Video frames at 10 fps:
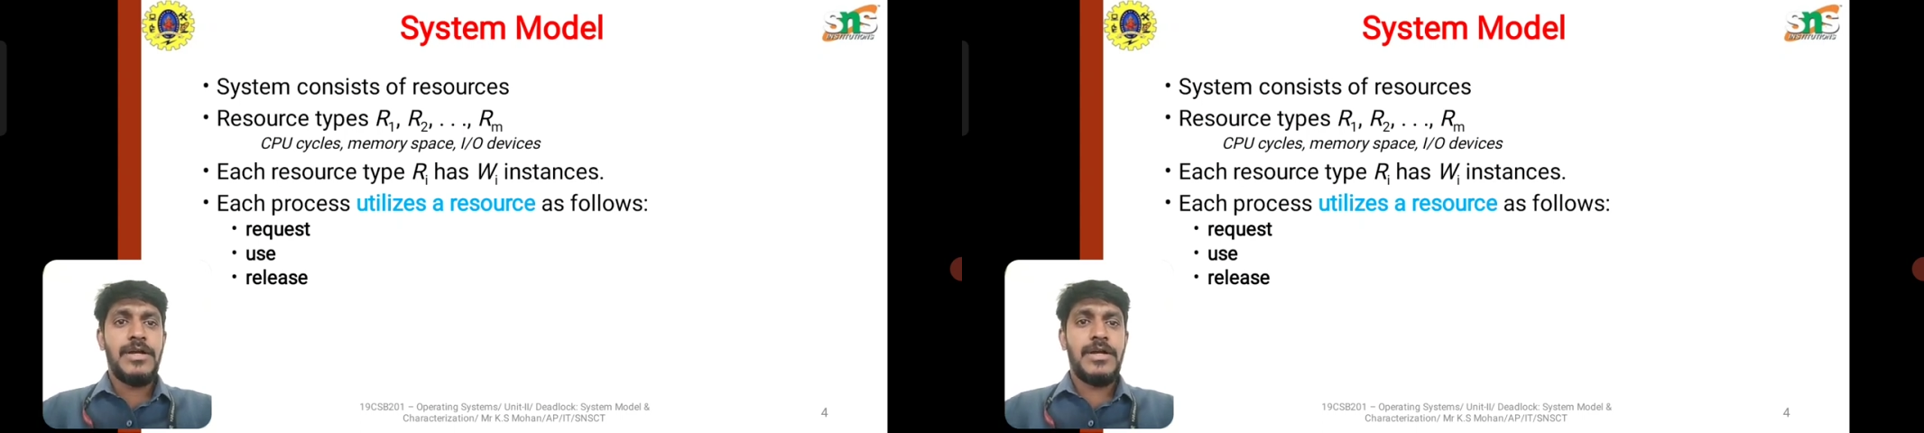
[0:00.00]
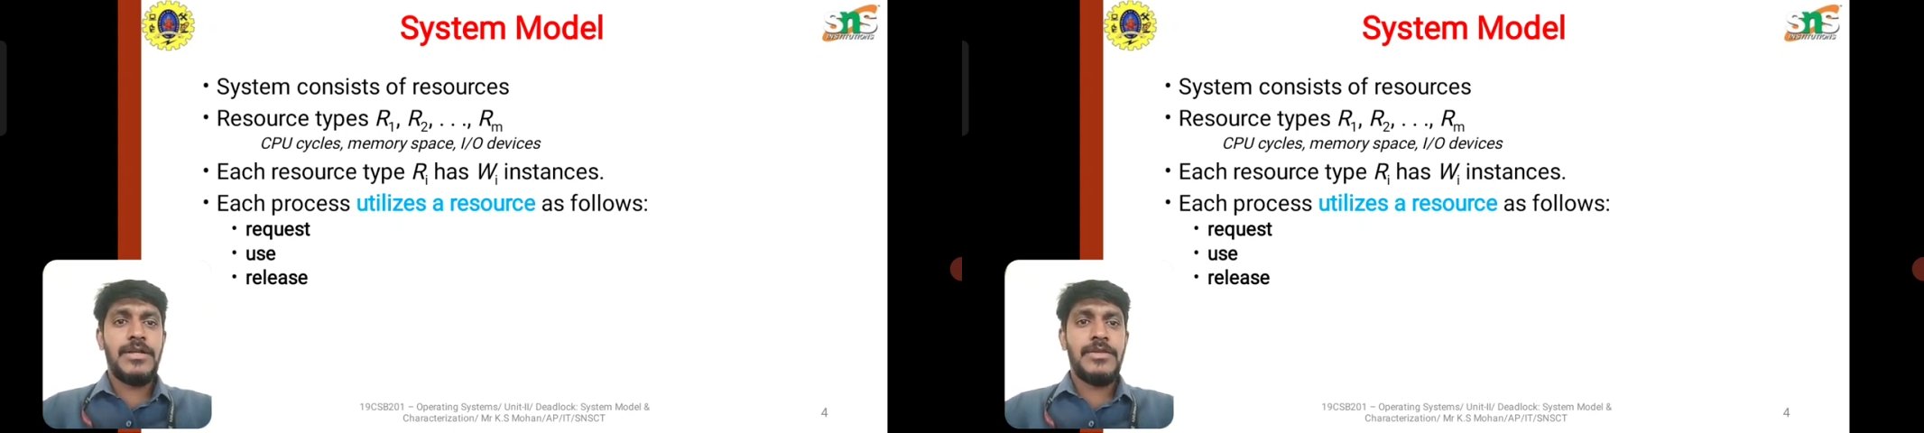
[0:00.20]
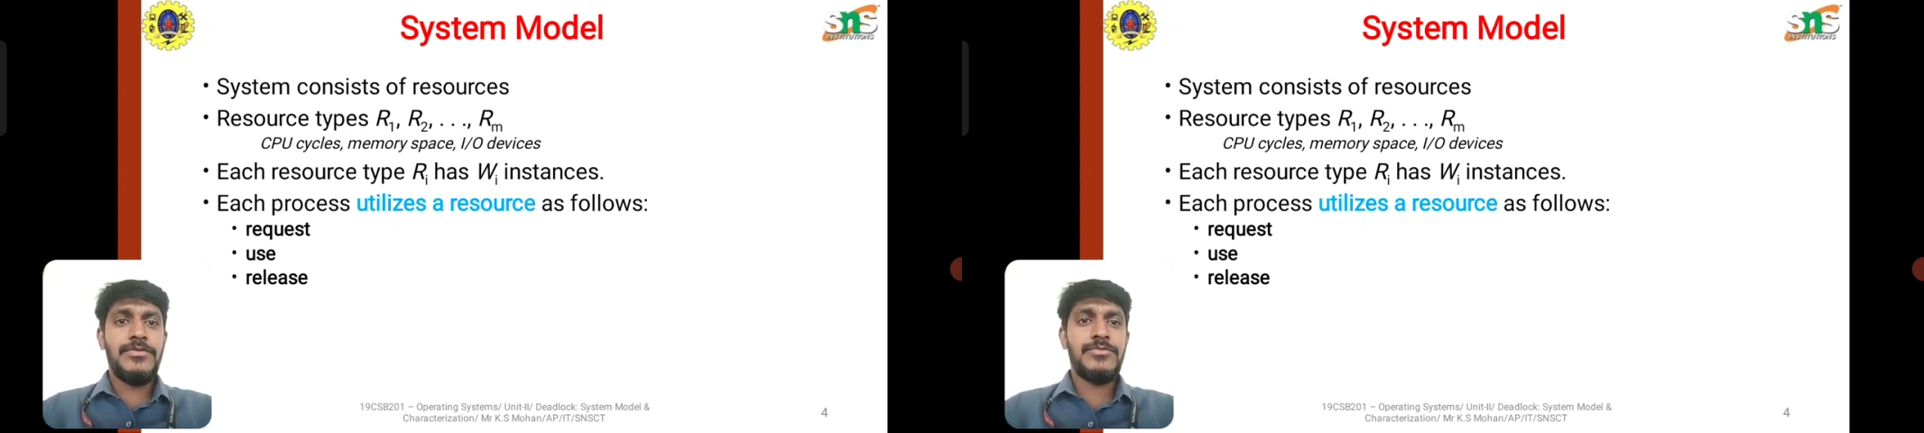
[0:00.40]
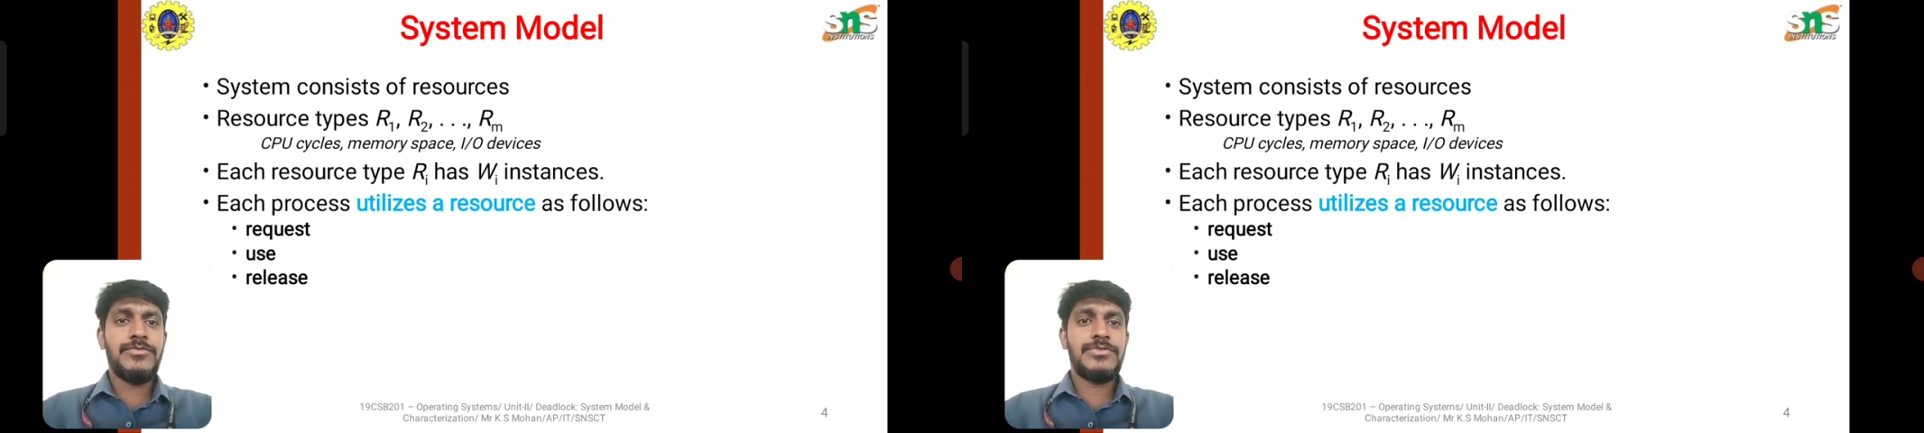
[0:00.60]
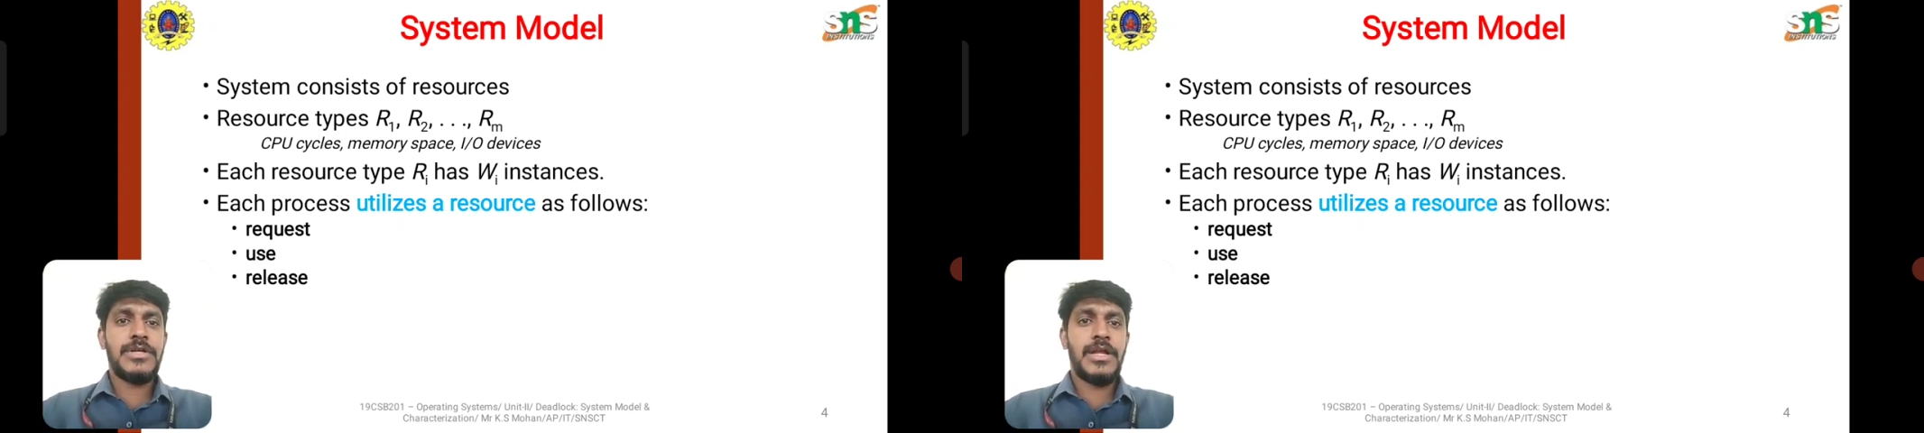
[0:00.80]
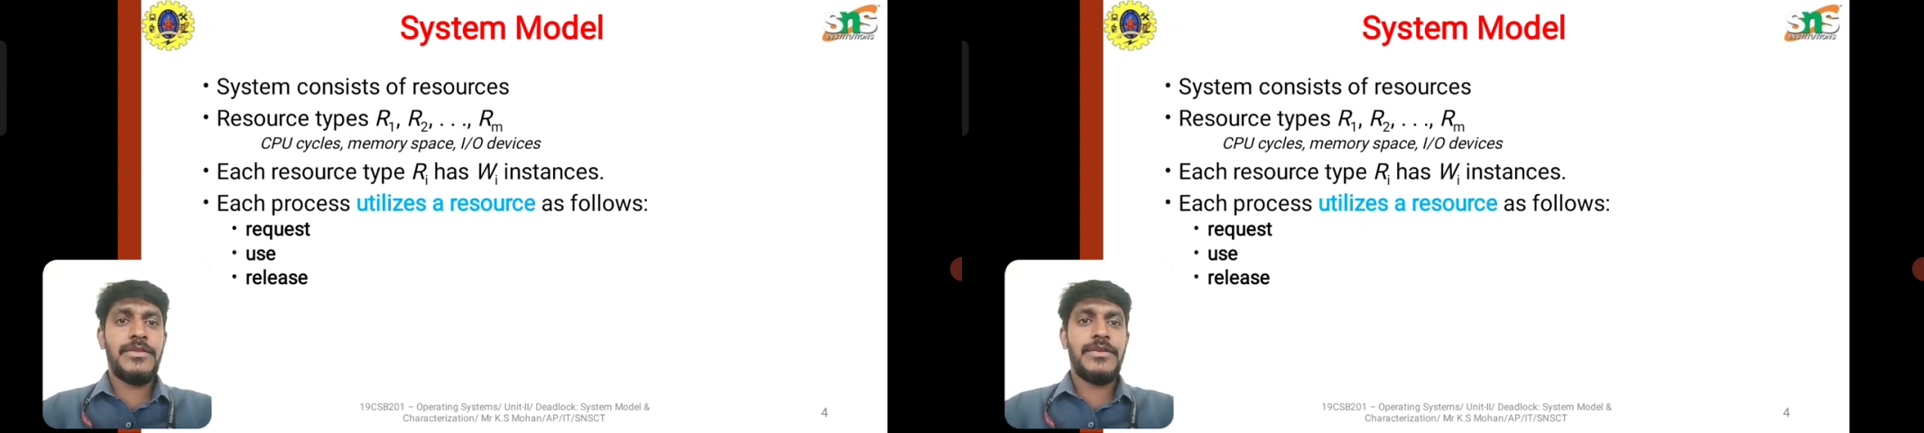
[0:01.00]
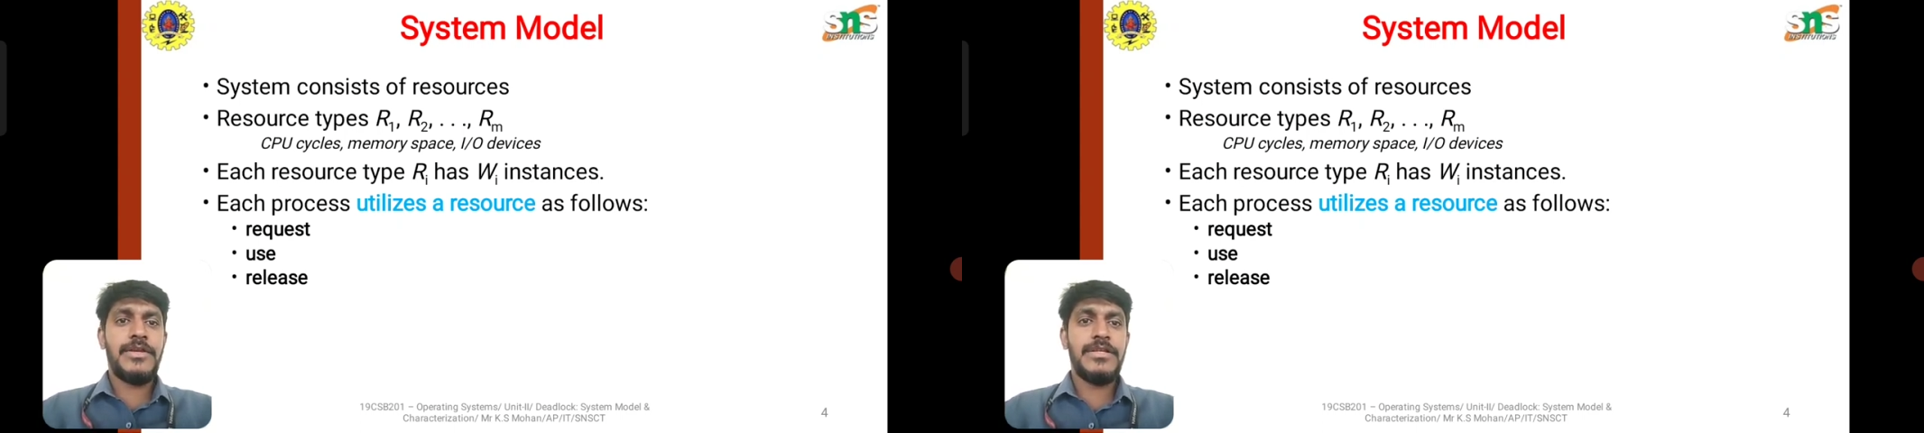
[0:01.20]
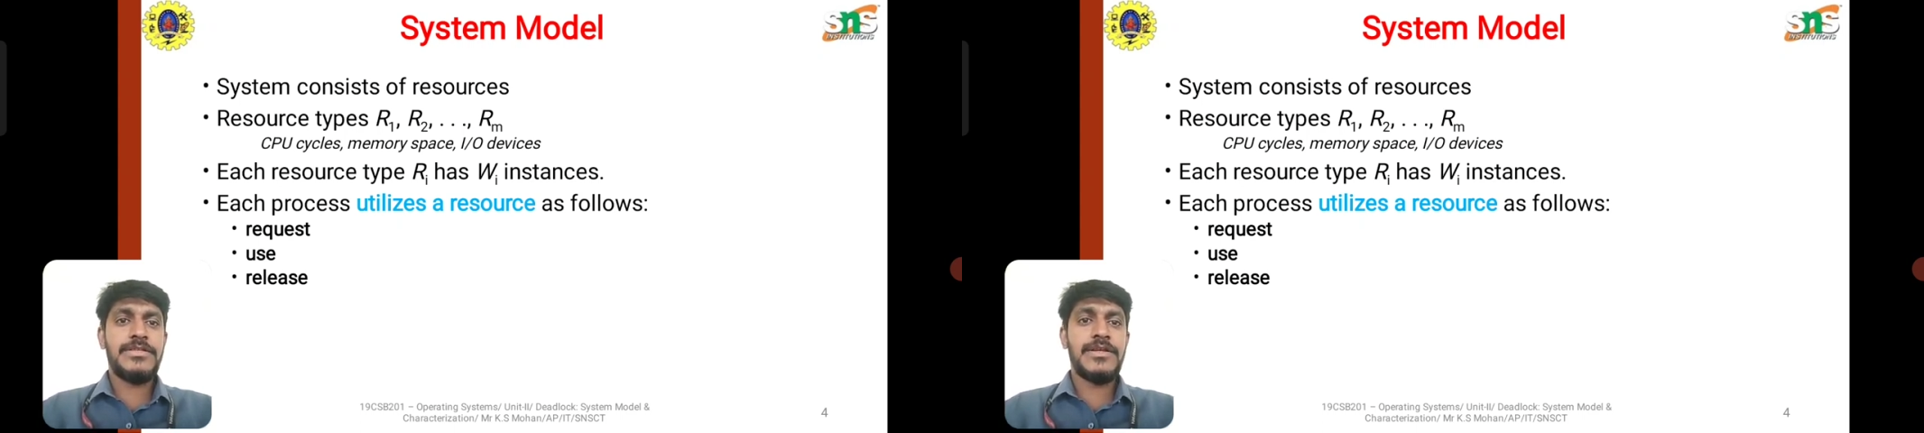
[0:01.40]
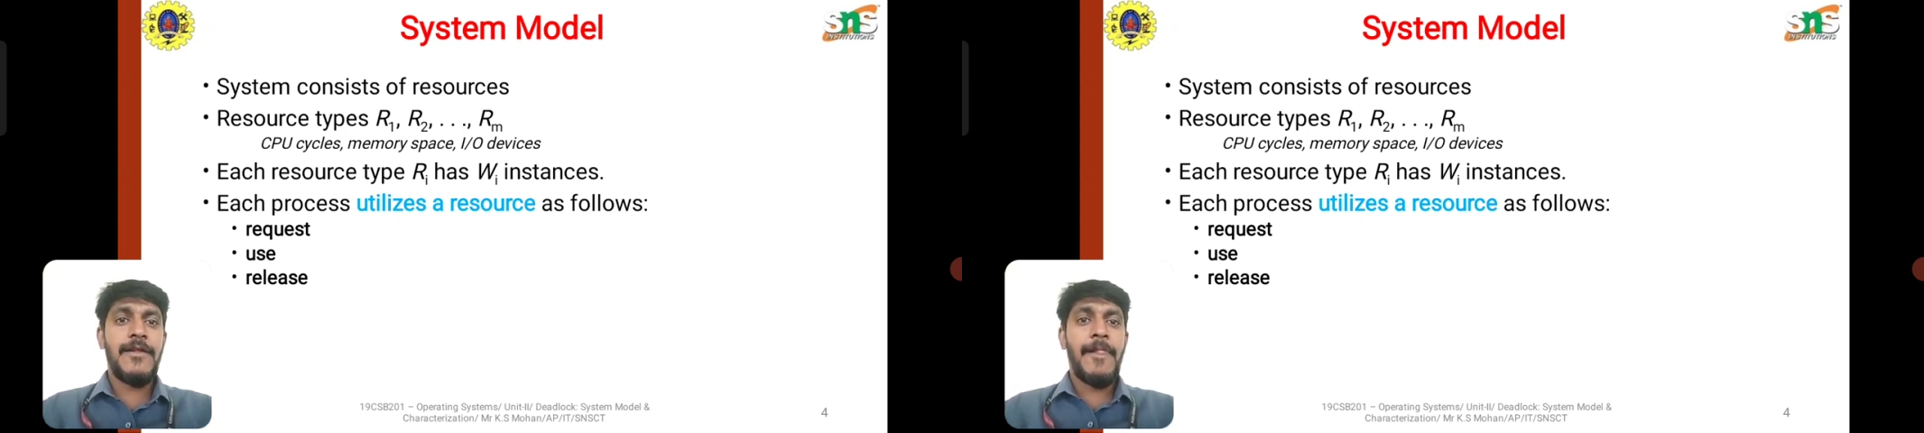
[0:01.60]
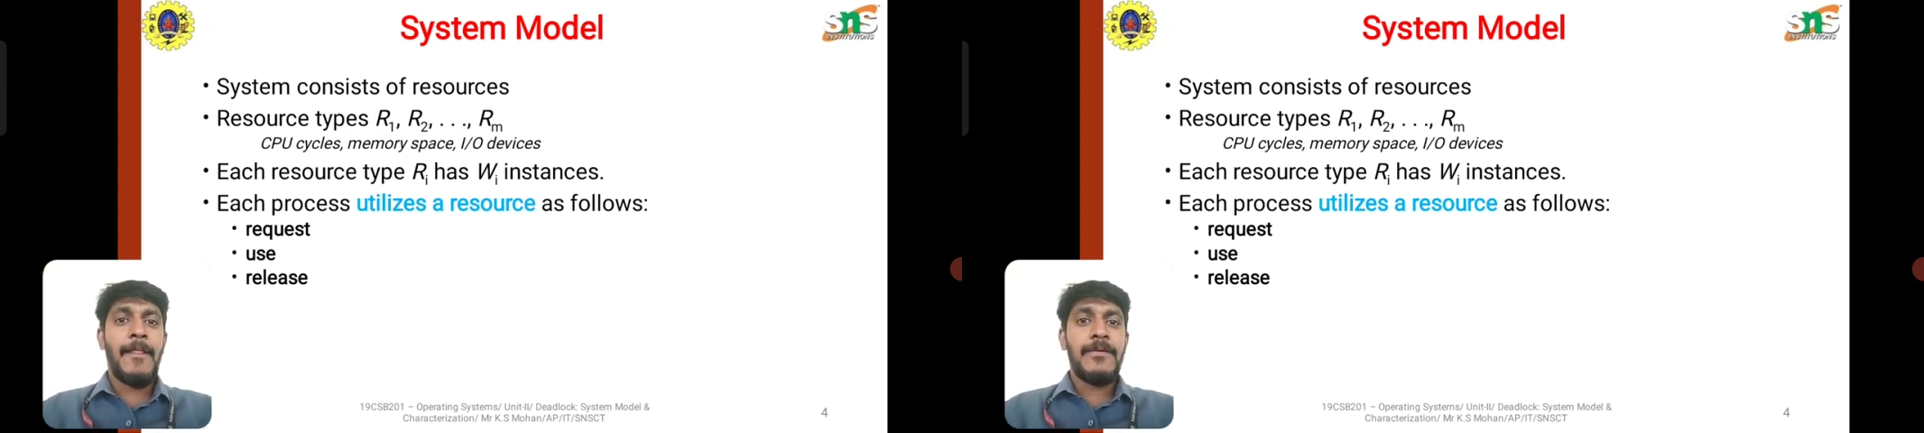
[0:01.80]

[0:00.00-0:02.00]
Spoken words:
and use and release.